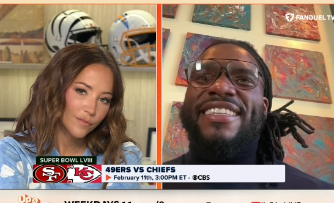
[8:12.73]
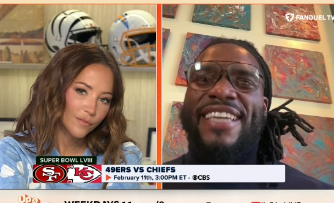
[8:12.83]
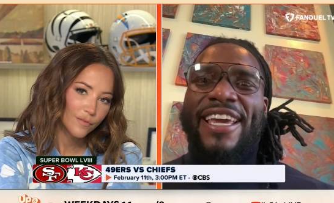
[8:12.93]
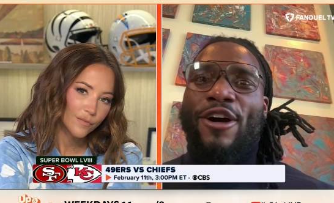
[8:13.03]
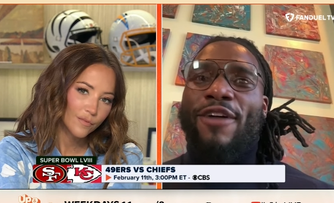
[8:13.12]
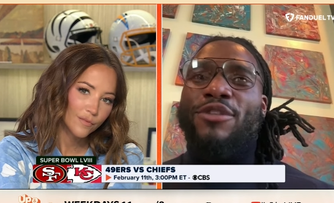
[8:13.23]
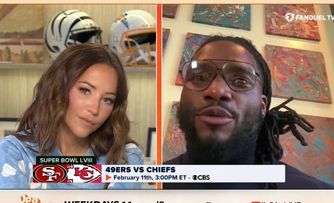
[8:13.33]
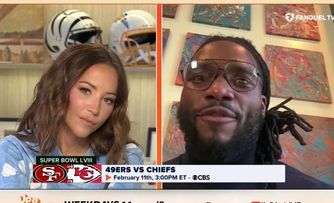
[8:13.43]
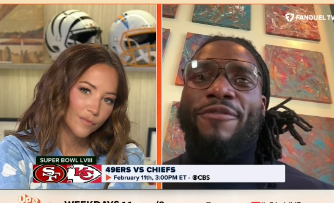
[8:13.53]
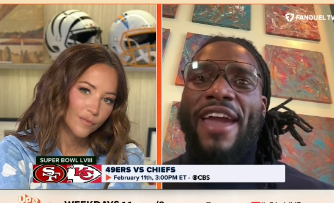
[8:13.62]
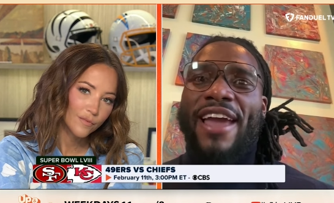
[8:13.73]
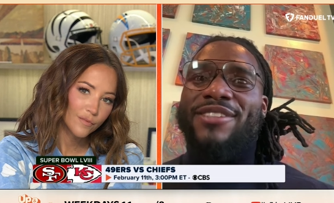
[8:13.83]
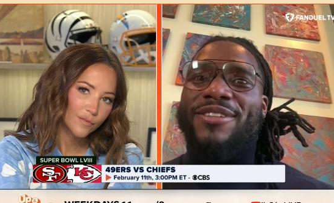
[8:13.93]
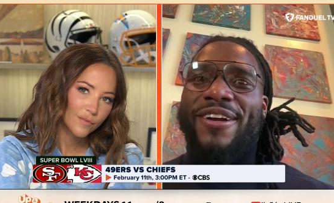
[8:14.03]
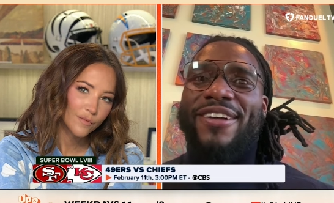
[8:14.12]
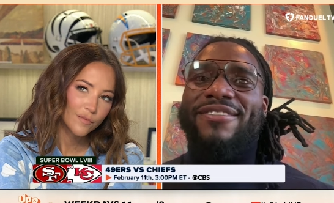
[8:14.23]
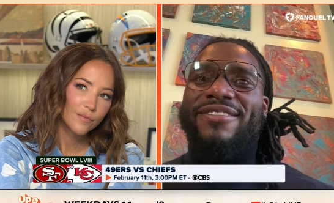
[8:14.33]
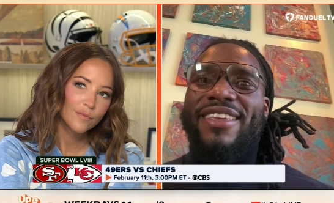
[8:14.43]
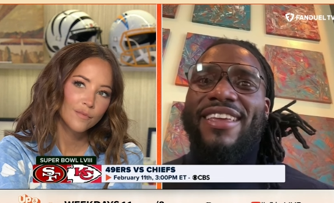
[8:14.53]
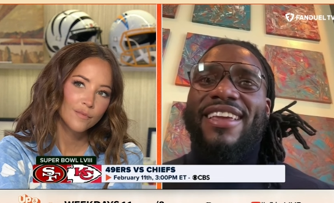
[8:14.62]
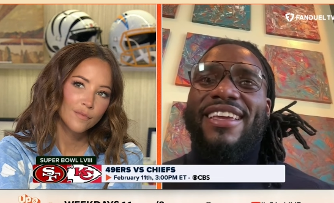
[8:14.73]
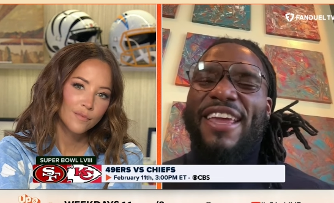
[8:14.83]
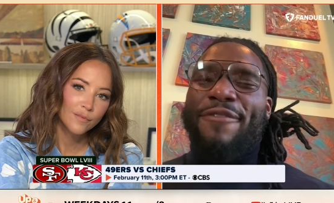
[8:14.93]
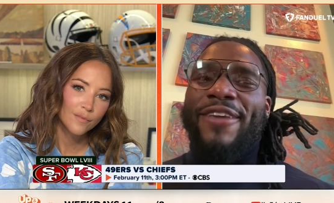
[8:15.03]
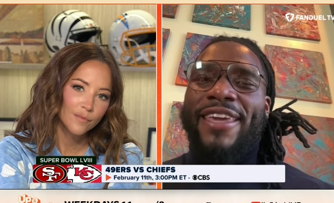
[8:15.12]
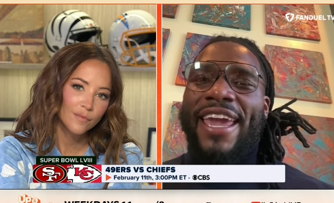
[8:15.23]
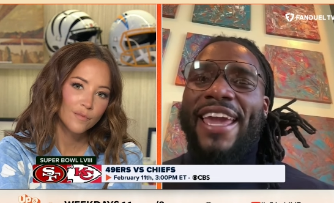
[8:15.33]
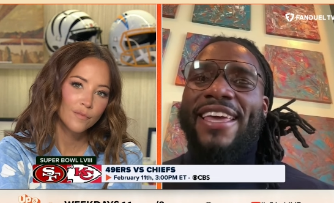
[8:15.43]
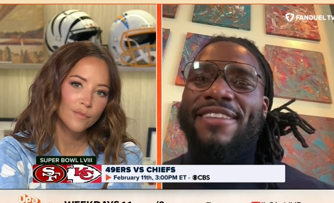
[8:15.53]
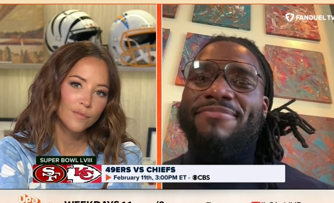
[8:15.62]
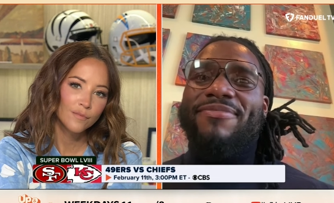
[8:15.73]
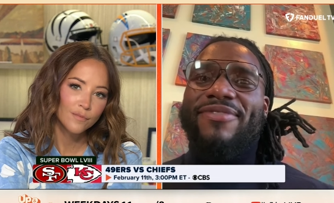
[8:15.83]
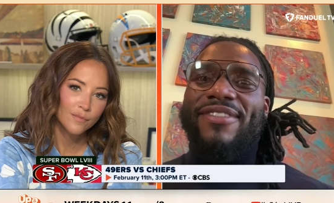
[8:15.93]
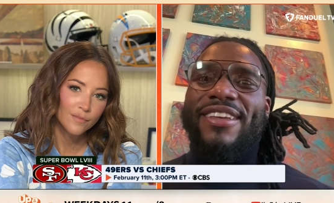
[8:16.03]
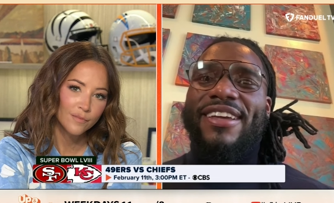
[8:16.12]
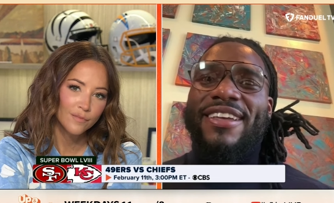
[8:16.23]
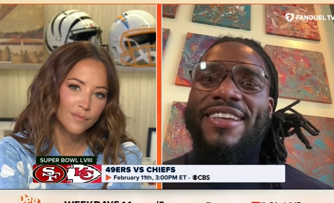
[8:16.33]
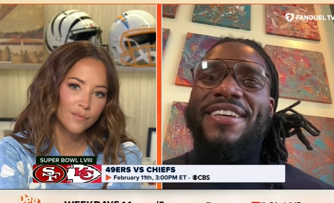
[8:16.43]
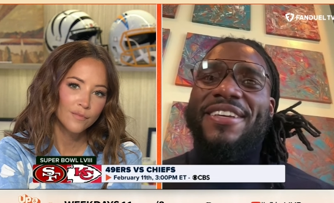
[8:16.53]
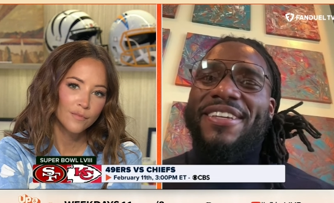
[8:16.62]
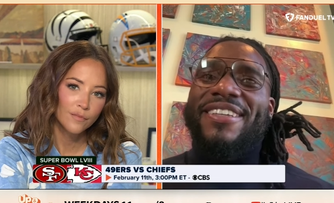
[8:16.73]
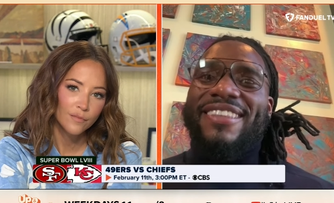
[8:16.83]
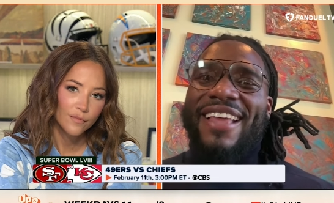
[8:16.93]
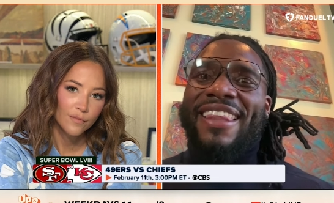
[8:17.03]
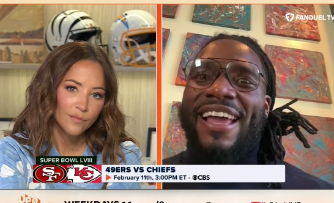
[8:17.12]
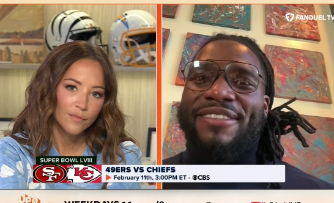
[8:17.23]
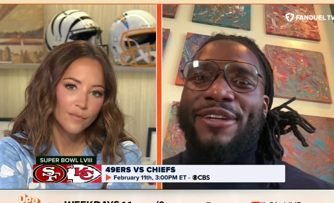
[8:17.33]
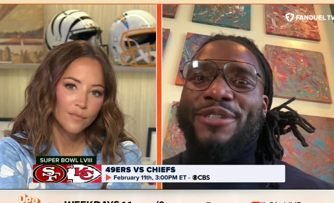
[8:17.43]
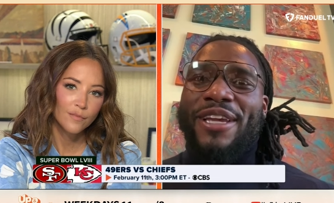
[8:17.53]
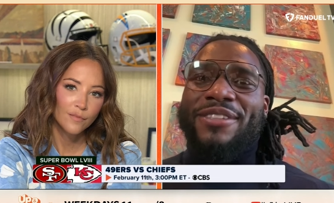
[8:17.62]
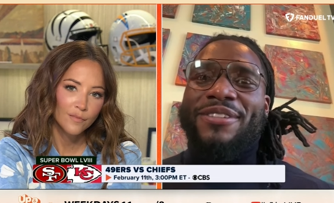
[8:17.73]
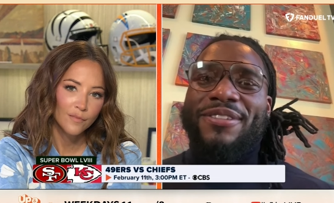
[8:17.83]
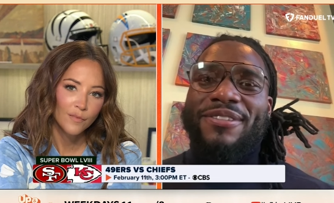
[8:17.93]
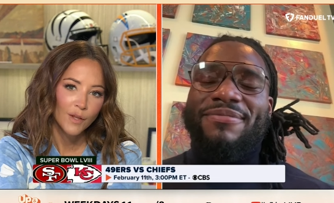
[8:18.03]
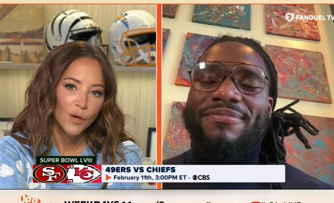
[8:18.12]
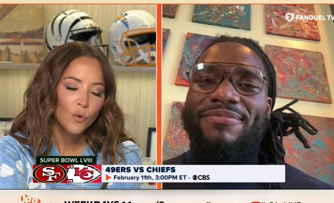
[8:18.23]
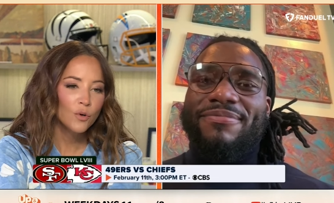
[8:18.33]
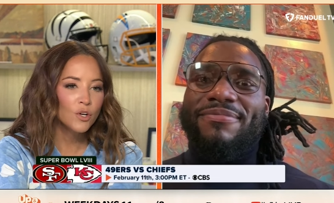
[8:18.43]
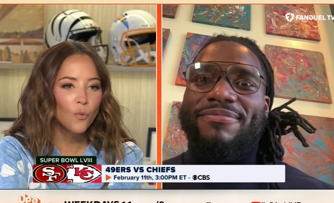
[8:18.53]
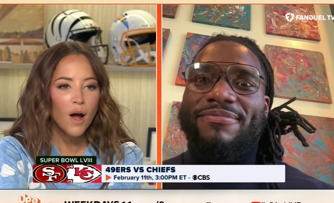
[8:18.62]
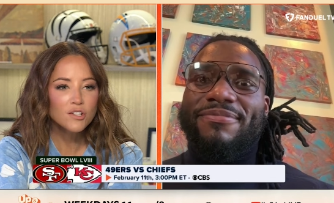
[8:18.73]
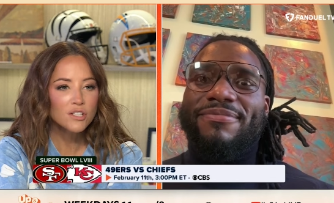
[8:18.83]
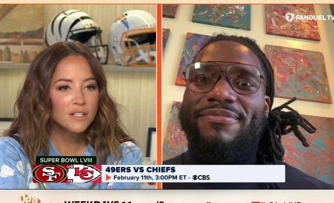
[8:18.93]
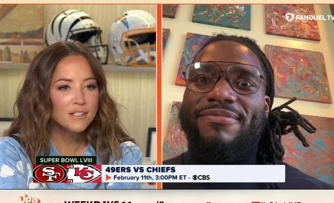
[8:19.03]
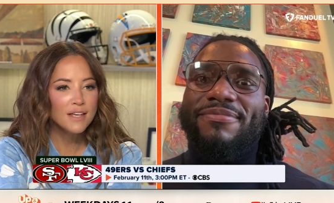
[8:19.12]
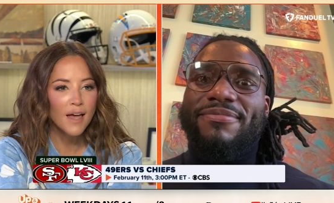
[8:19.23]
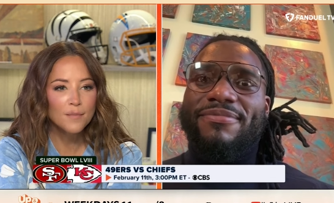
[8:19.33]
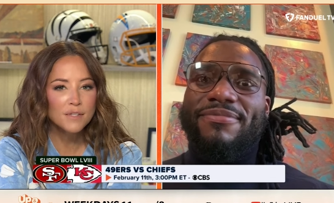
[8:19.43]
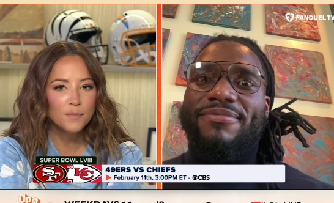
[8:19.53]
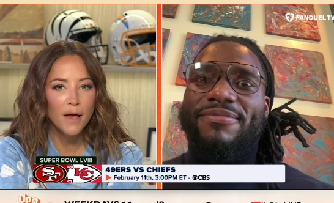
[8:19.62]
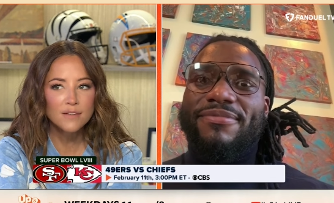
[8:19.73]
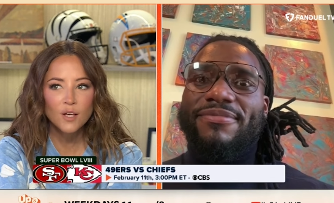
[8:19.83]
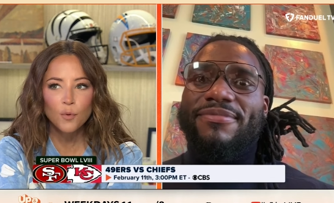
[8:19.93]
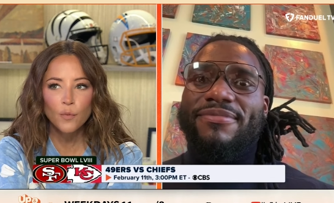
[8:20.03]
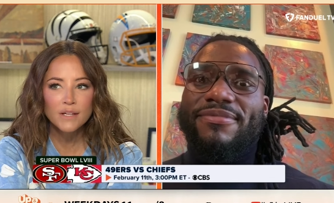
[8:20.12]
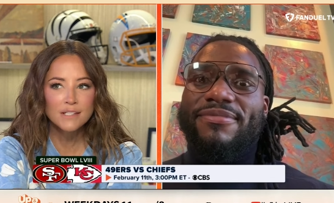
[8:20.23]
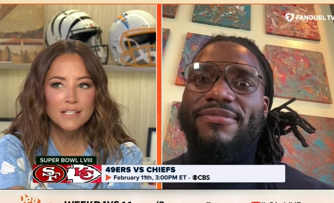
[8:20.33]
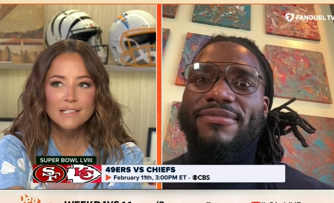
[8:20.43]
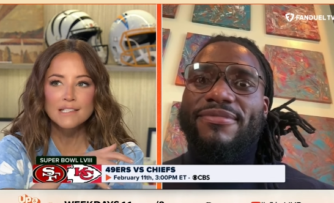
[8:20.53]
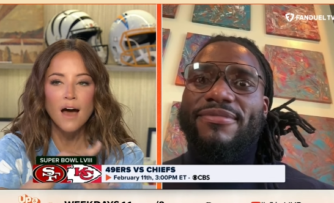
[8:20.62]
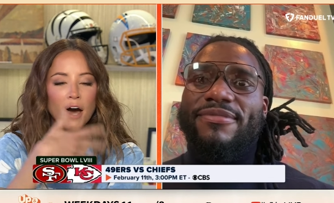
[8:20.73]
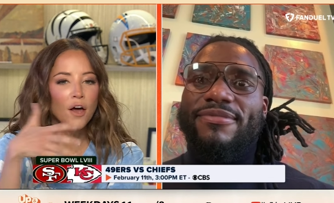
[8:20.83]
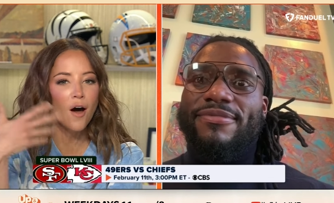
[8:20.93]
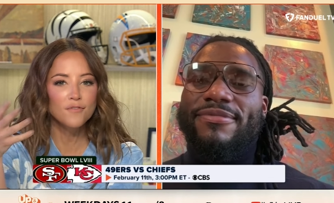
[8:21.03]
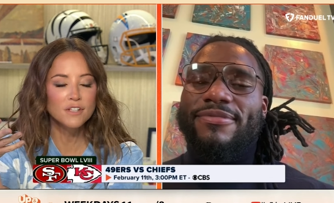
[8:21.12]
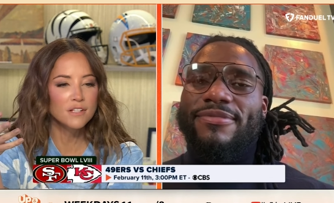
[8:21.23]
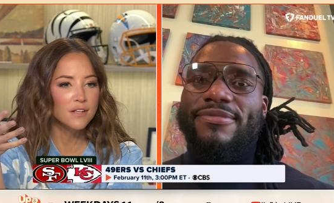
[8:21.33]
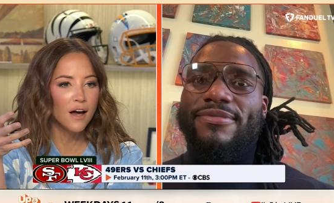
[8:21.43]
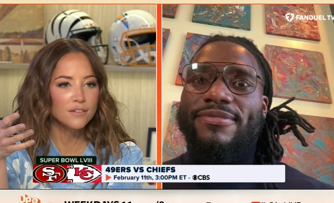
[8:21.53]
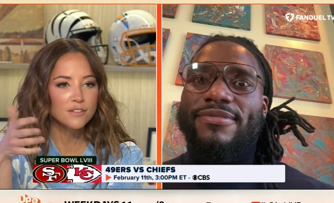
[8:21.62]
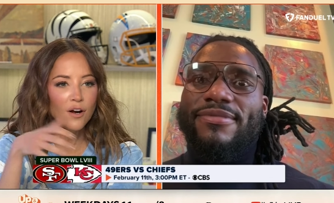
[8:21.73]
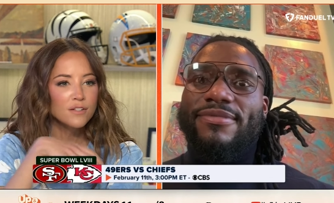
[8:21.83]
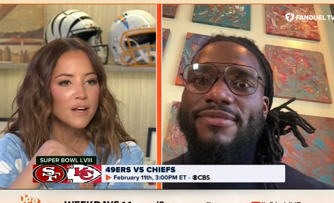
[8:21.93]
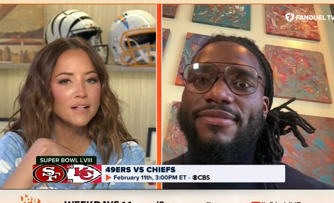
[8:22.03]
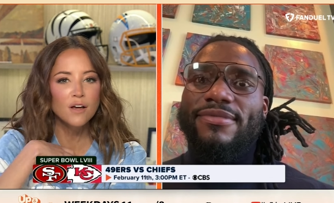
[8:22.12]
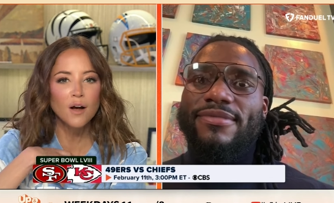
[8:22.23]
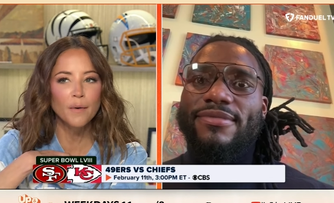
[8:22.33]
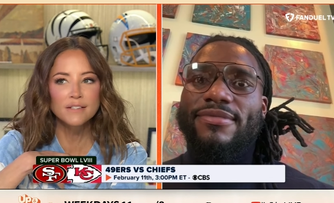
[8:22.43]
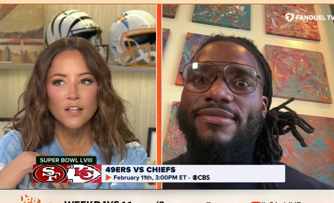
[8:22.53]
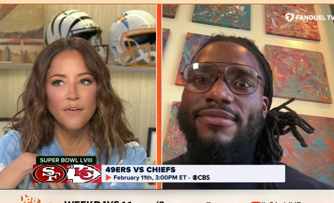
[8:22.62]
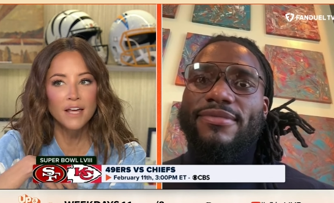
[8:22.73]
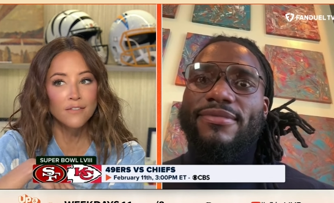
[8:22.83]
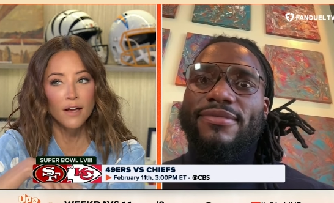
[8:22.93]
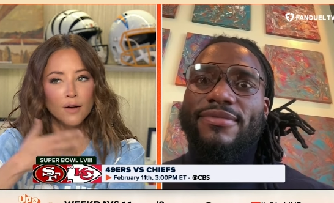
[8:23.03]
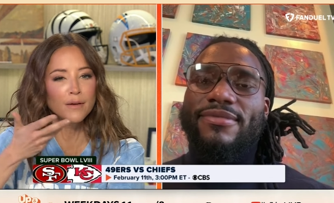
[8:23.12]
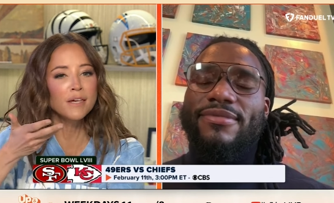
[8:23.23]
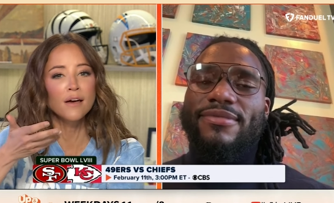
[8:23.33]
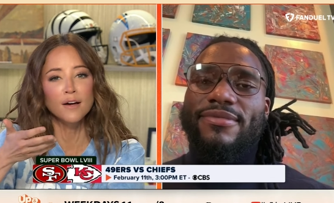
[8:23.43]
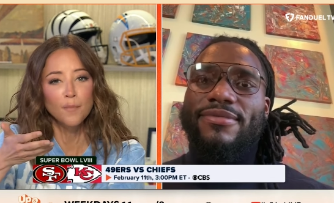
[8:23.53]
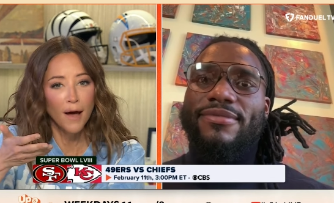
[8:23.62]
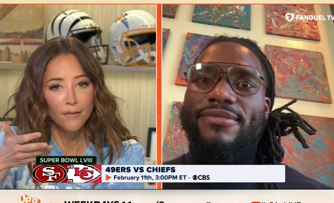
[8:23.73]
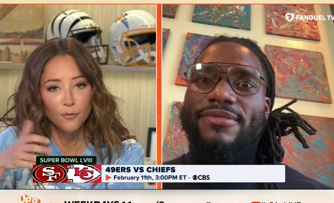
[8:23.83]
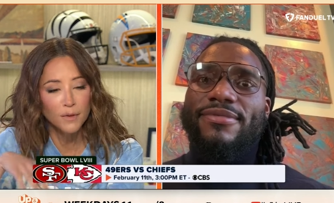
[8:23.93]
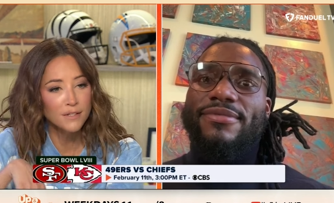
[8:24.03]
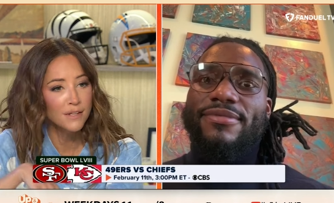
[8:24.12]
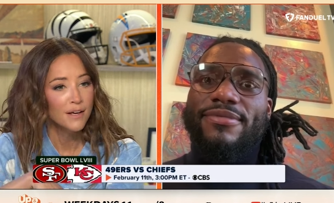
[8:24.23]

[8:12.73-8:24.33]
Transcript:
Speaker 1: get off to a fast start? If he can, I like their chances.
Speaker 2: When you're watching these games this past couple weeks and he's not off to these hot starts, and I talk myself out of it, I go, he can't come back from this.